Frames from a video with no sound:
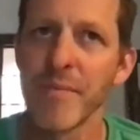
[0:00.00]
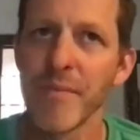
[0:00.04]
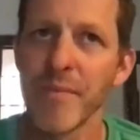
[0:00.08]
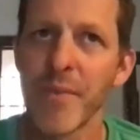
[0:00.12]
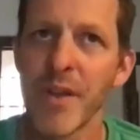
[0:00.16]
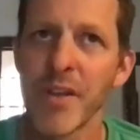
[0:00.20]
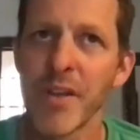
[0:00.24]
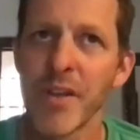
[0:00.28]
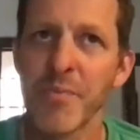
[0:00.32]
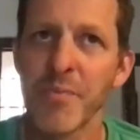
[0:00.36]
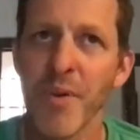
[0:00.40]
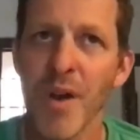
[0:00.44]

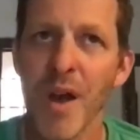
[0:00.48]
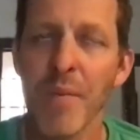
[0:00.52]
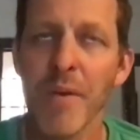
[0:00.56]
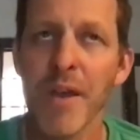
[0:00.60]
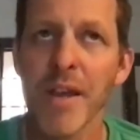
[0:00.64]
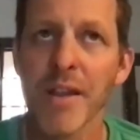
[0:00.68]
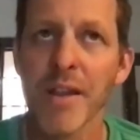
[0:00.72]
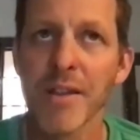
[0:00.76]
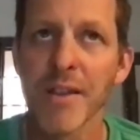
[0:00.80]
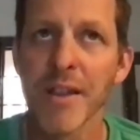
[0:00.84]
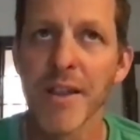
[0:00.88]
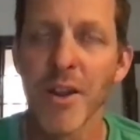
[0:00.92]
is probably
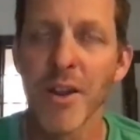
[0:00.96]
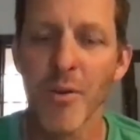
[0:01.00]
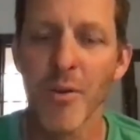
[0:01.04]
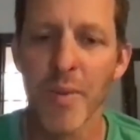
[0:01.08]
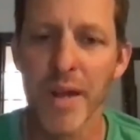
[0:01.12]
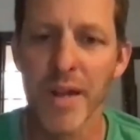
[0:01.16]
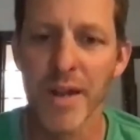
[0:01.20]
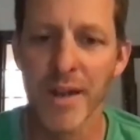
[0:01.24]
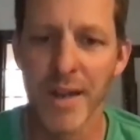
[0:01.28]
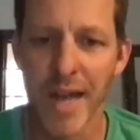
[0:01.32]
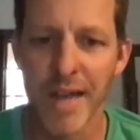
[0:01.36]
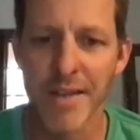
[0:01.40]
a little
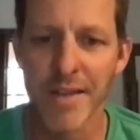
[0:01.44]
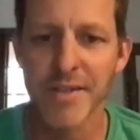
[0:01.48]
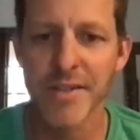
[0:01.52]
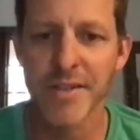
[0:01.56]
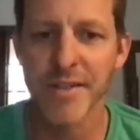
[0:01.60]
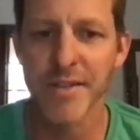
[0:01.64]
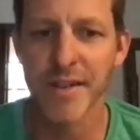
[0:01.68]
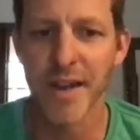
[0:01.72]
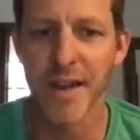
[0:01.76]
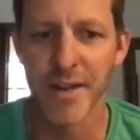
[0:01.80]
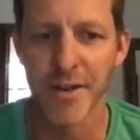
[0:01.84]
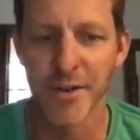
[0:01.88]
bit
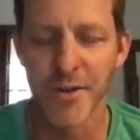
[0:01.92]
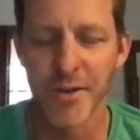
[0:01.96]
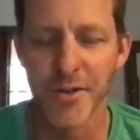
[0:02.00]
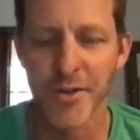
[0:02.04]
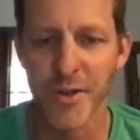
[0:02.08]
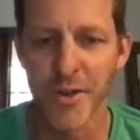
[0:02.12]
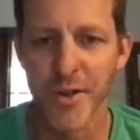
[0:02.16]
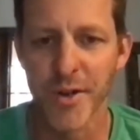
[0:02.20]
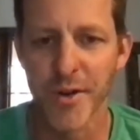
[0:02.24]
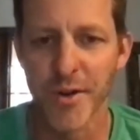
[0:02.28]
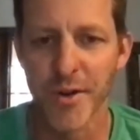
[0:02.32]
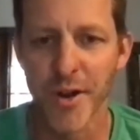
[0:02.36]
less
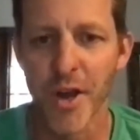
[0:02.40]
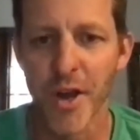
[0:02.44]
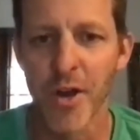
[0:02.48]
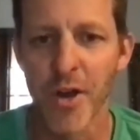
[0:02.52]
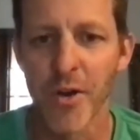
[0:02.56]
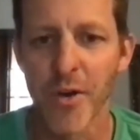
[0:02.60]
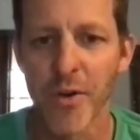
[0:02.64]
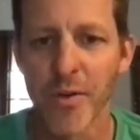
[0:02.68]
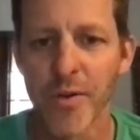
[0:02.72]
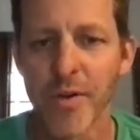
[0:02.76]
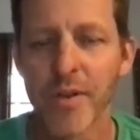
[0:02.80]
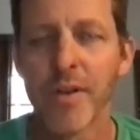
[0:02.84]
understood or
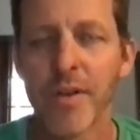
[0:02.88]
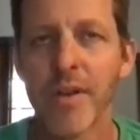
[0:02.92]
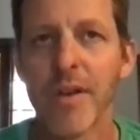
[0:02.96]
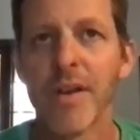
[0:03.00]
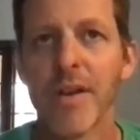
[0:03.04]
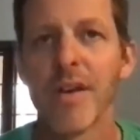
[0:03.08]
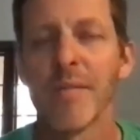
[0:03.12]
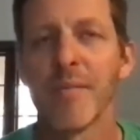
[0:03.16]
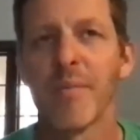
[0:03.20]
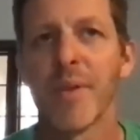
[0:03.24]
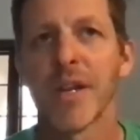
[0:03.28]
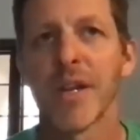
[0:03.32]
known,
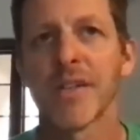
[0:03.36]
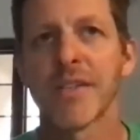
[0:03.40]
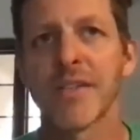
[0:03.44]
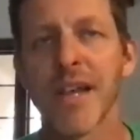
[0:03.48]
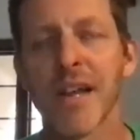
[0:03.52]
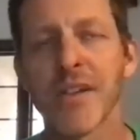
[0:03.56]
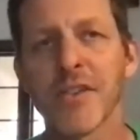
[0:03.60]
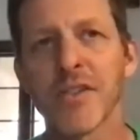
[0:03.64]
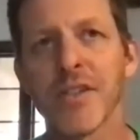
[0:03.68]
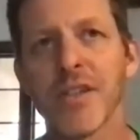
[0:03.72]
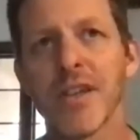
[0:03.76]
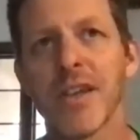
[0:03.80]
but
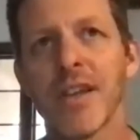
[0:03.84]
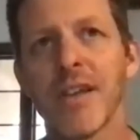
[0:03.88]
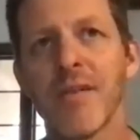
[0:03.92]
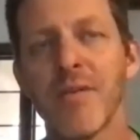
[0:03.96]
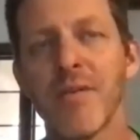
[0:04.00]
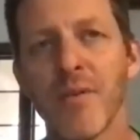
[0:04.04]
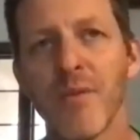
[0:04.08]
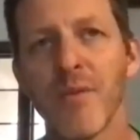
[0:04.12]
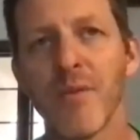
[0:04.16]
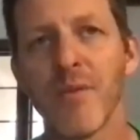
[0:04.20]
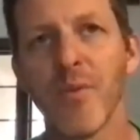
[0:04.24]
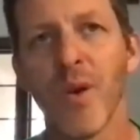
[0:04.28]
essentially
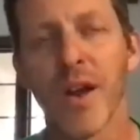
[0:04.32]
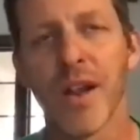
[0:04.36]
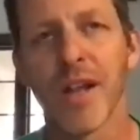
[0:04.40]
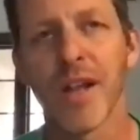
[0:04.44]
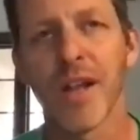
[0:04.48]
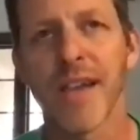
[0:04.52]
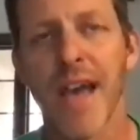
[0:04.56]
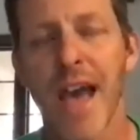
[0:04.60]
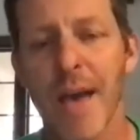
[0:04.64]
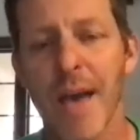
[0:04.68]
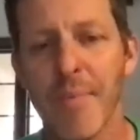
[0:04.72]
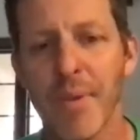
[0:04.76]
what
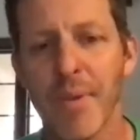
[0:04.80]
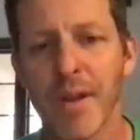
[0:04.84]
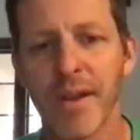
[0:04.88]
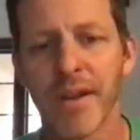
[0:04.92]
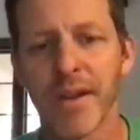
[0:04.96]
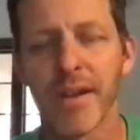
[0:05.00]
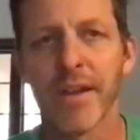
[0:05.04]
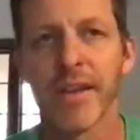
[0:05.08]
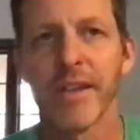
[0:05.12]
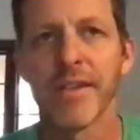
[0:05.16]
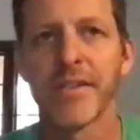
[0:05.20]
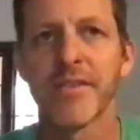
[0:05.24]
has happened
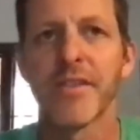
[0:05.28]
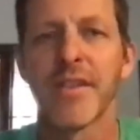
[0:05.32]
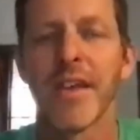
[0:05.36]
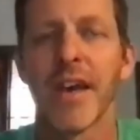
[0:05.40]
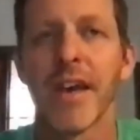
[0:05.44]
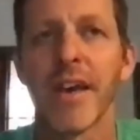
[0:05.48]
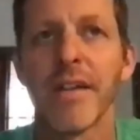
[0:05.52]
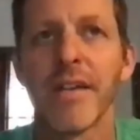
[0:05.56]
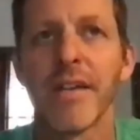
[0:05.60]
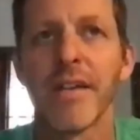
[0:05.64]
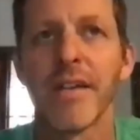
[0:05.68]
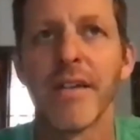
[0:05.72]
is
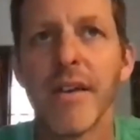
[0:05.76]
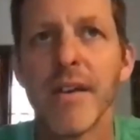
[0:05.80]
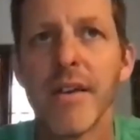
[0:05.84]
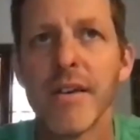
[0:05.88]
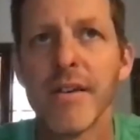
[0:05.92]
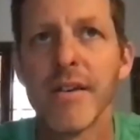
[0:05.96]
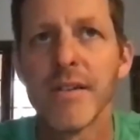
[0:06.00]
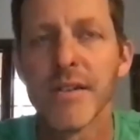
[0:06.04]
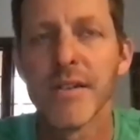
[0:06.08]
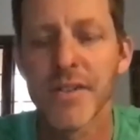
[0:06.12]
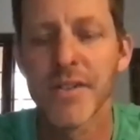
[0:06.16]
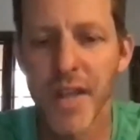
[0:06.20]
that
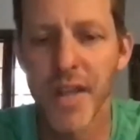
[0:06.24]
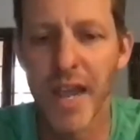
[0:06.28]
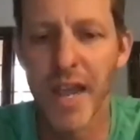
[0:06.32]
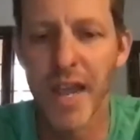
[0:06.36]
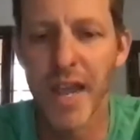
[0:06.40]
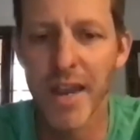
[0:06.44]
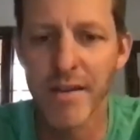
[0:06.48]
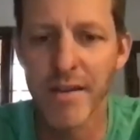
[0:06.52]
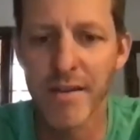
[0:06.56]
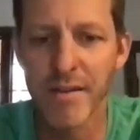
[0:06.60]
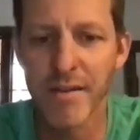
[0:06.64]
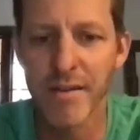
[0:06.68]

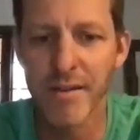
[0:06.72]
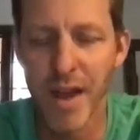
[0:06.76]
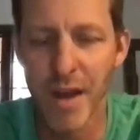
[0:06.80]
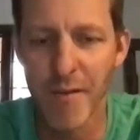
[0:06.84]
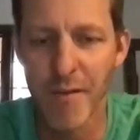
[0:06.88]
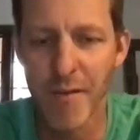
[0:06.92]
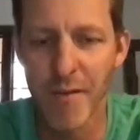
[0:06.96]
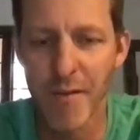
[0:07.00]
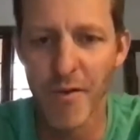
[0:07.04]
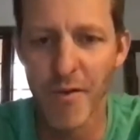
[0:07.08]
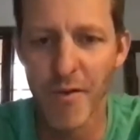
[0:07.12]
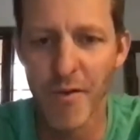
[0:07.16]
state
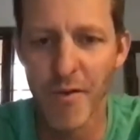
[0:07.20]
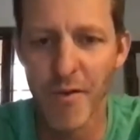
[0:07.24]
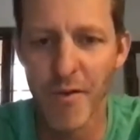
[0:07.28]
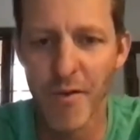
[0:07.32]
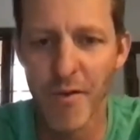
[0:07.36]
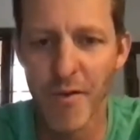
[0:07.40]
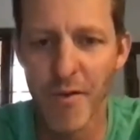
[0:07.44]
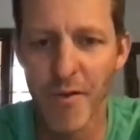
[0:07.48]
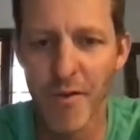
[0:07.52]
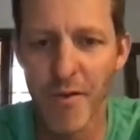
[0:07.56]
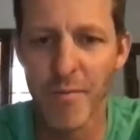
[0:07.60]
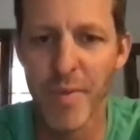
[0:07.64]

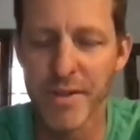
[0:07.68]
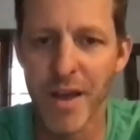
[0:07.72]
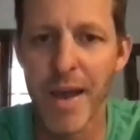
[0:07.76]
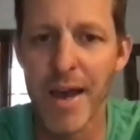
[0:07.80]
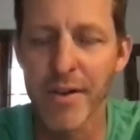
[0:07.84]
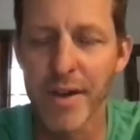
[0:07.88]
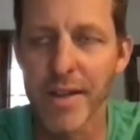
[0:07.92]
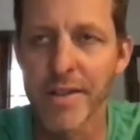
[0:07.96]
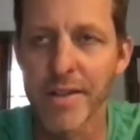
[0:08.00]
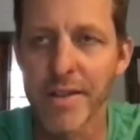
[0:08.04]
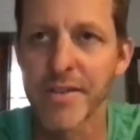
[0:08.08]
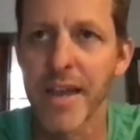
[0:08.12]
governments have come
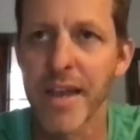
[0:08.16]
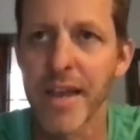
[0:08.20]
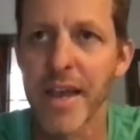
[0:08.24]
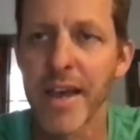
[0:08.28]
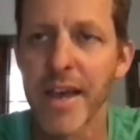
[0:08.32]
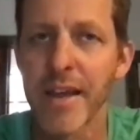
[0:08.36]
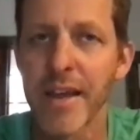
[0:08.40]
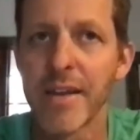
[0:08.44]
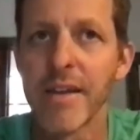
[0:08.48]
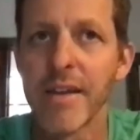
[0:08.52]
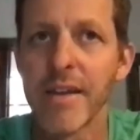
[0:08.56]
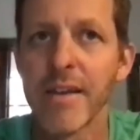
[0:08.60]
out and
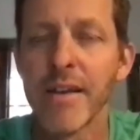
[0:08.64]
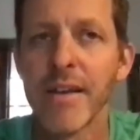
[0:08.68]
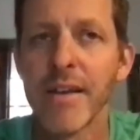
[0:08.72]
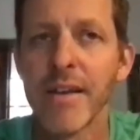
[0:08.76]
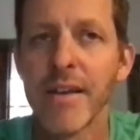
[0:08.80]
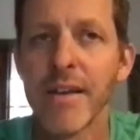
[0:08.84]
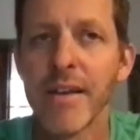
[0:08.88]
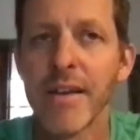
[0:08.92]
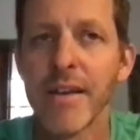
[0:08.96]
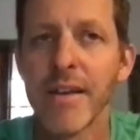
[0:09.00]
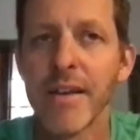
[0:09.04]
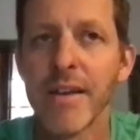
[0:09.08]
said,
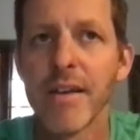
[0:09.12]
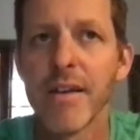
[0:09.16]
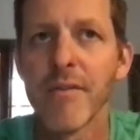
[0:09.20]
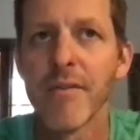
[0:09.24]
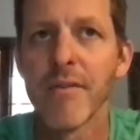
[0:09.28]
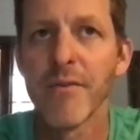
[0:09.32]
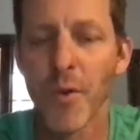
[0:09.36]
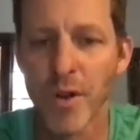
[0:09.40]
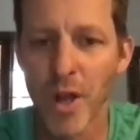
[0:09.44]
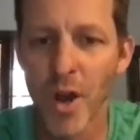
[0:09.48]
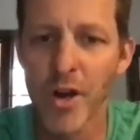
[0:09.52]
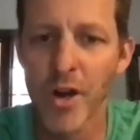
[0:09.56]

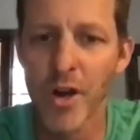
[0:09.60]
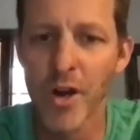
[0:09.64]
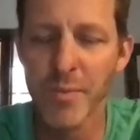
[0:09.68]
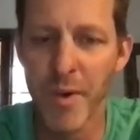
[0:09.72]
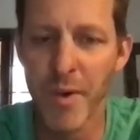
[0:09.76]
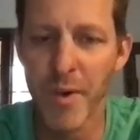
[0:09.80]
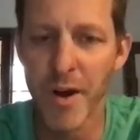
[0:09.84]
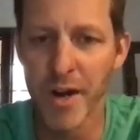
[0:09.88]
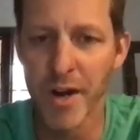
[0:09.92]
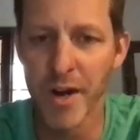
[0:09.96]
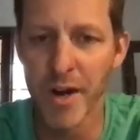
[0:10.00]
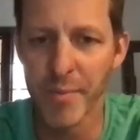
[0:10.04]
for large
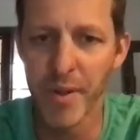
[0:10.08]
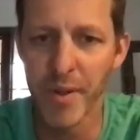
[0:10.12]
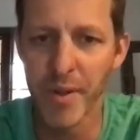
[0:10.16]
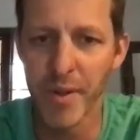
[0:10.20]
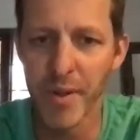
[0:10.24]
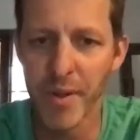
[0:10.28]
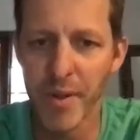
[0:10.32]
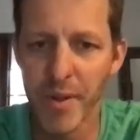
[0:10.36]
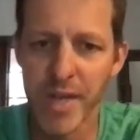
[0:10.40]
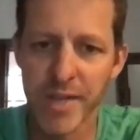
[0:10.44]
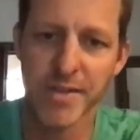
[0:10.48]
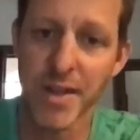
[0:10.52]

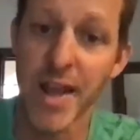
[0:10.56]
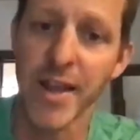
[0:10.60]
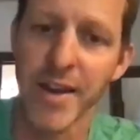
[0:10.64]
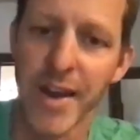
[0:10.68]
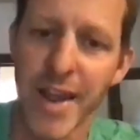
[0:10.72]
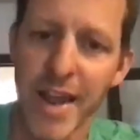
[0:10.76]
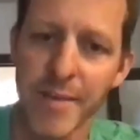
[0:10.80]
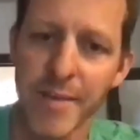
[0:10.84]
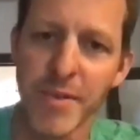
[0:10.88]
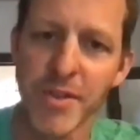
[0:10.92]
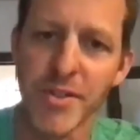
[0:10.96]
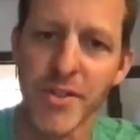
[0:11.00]
marketplaces like
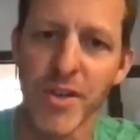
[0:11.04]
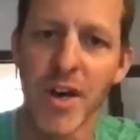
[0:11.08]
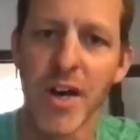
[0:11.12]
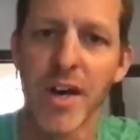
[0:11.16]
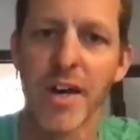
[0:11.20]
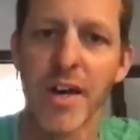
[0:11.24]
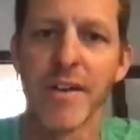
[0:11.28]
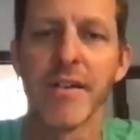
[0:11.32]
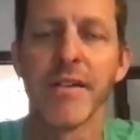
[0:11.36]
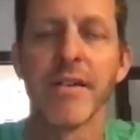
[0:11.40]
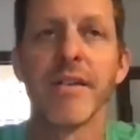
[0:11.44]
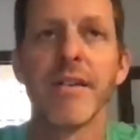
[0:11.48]
an
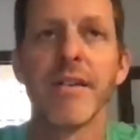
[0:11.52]
Amazon,